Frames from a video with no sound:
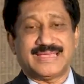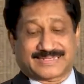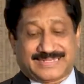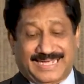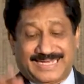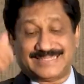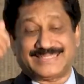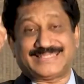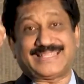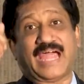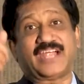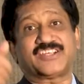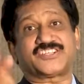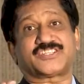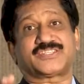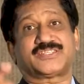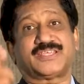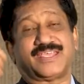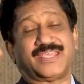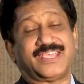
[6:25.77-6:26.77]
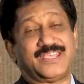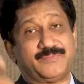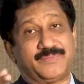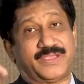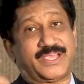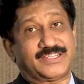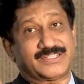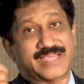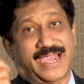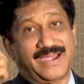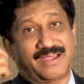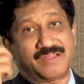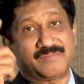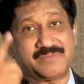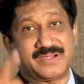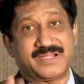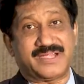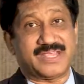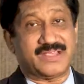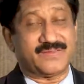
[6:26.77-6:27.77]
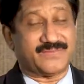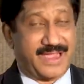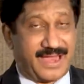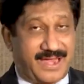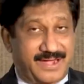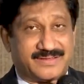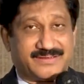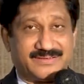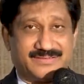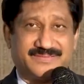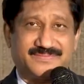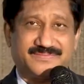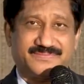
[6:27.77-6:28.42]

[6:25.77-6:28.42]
And that's the image Adam and Eve had.